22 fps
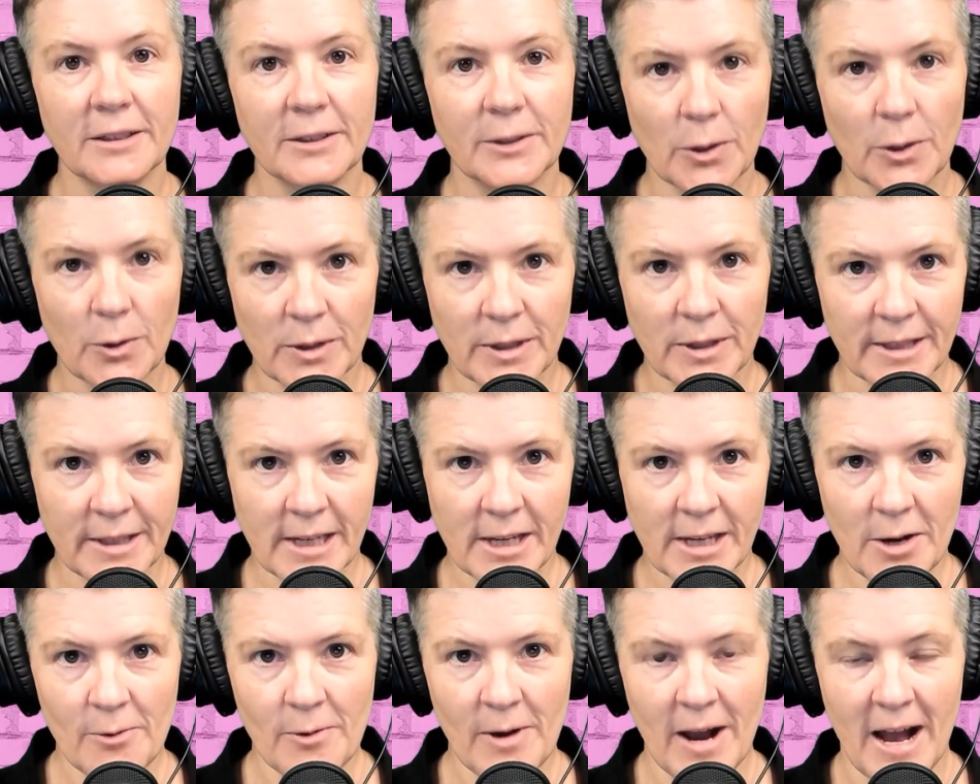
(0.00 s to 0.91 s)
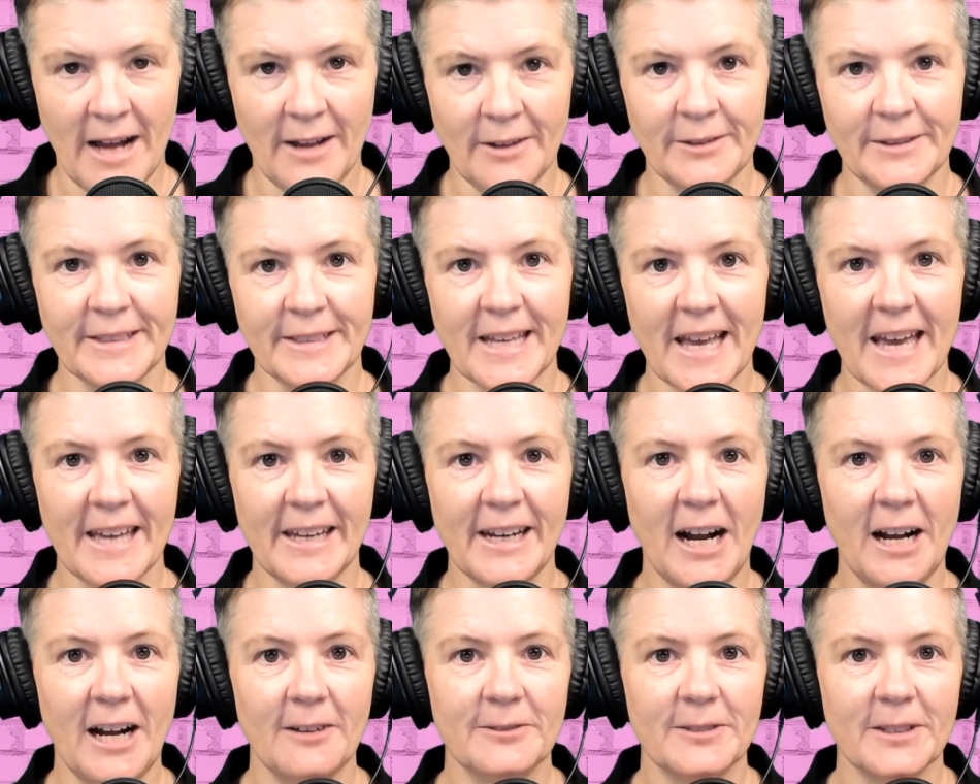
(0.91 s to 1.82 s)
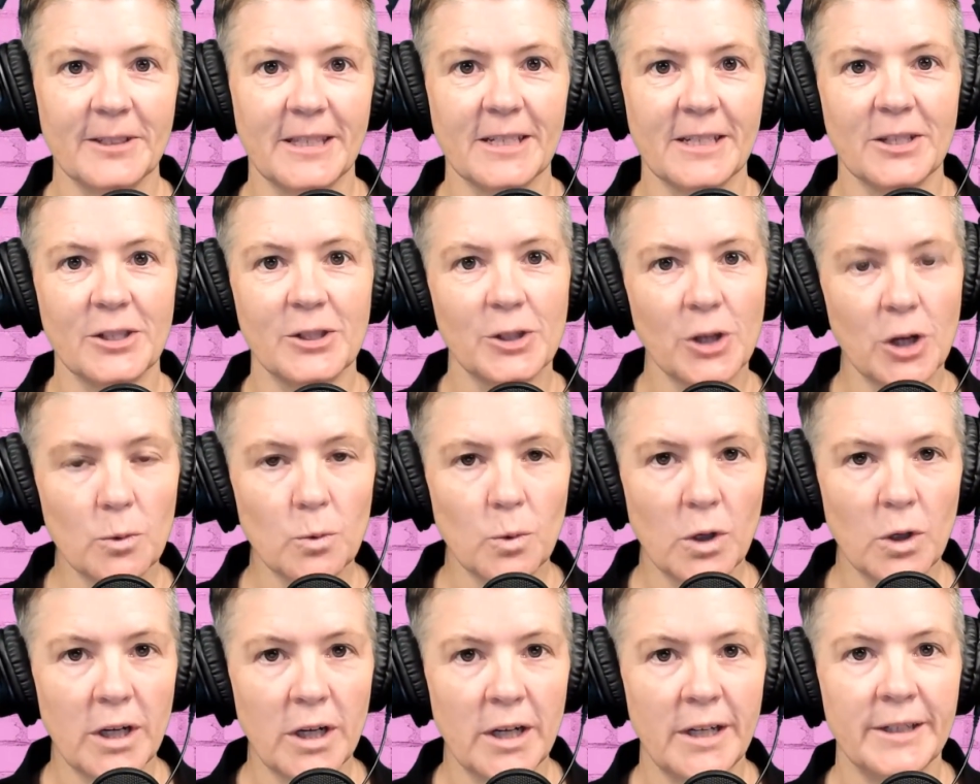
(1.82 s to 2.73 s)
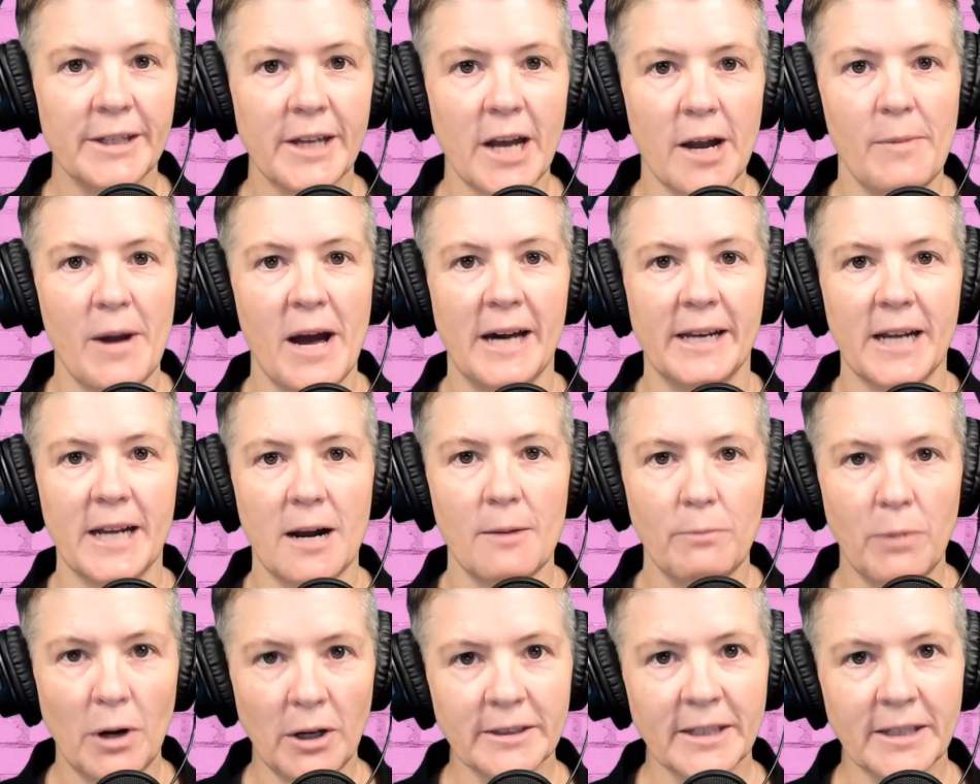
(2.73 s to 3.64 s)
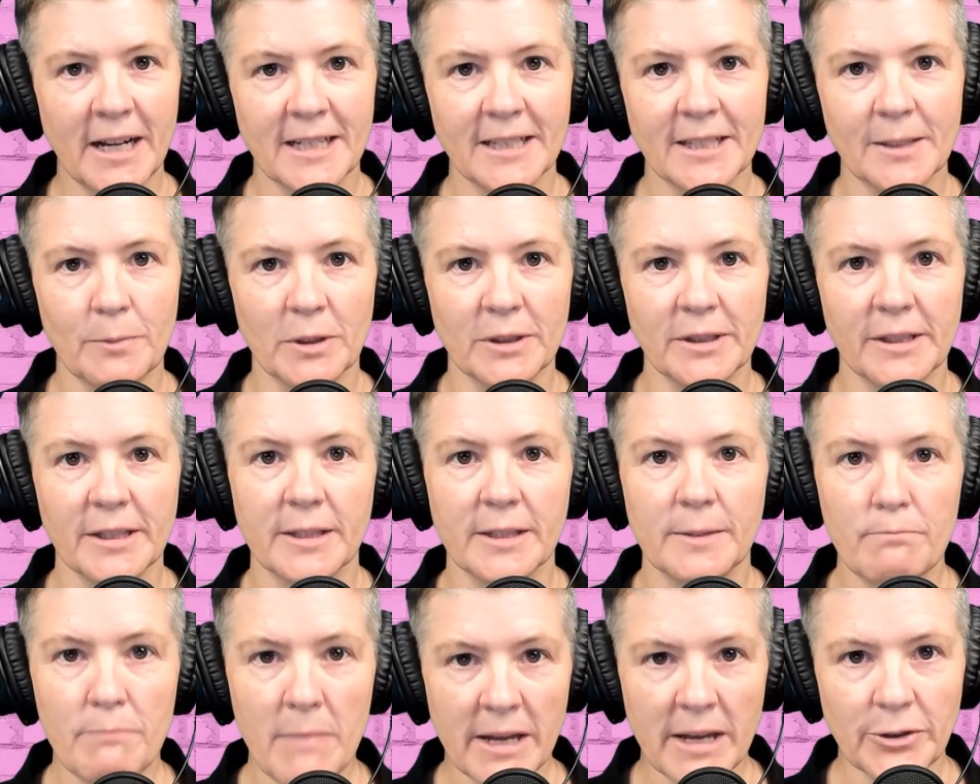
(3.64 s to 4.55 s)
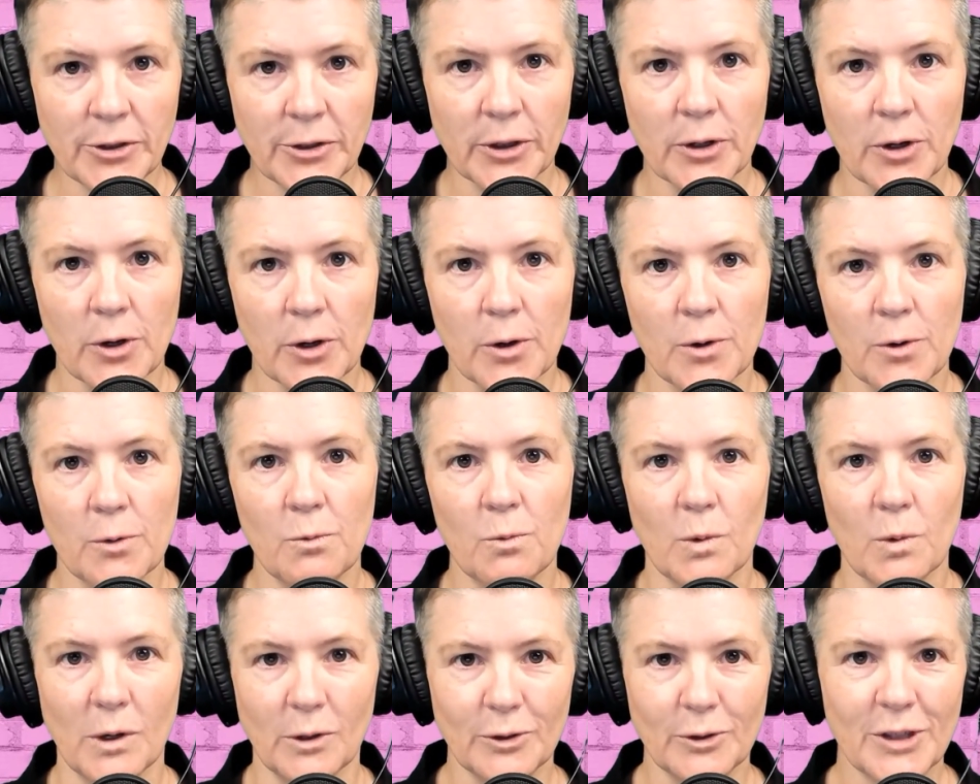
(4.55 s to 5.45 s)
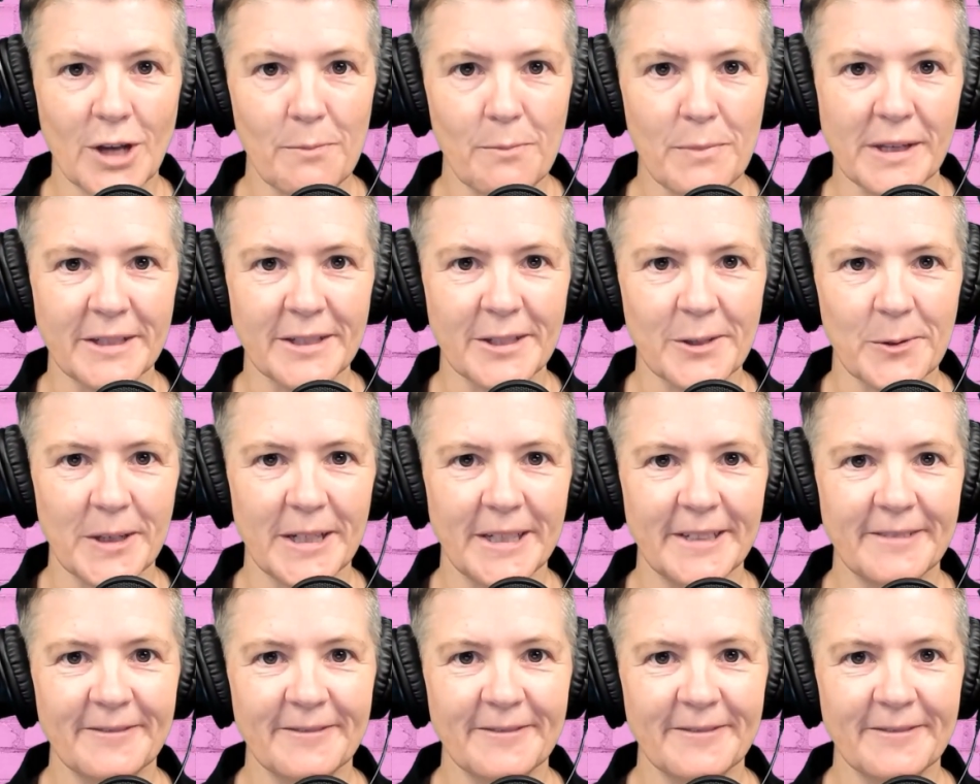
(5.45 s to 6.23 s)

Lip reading: So stick around, and after this short word about our podcast sponsors, Metricool, we'll jump into it.